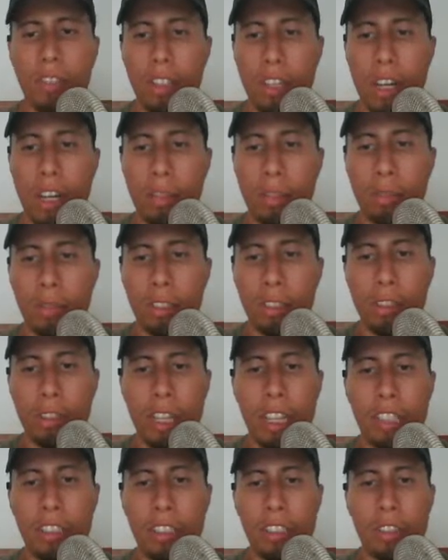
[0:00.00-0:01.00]
They
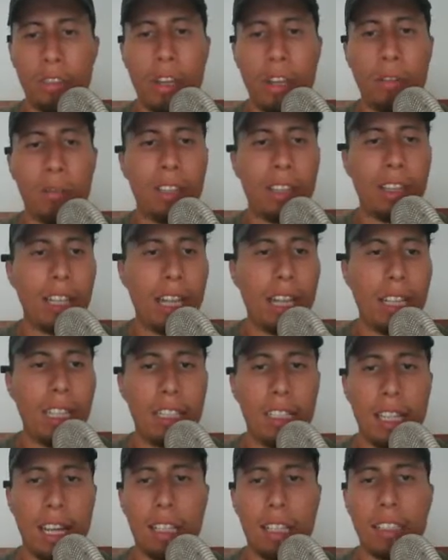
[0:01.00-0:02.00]
integrate with
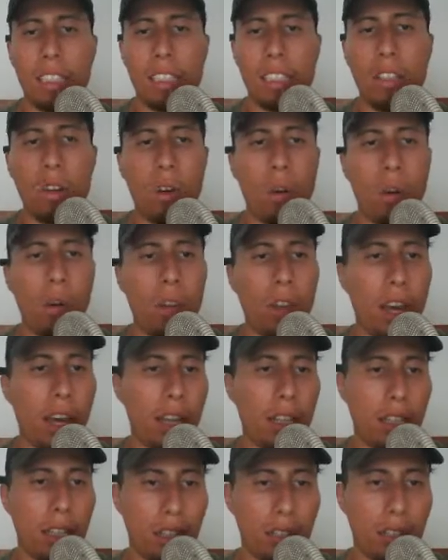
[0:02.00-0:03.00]
LionDesk and all
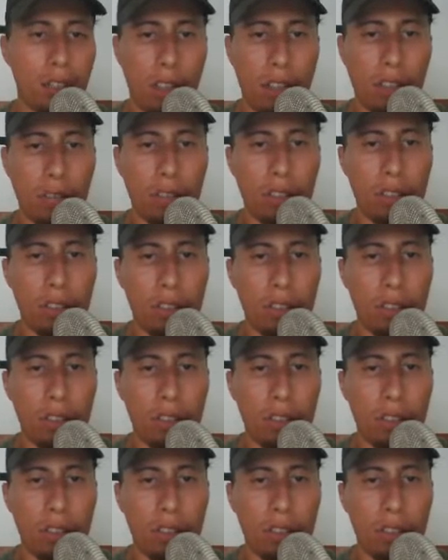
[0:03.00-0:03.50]
that good stuff.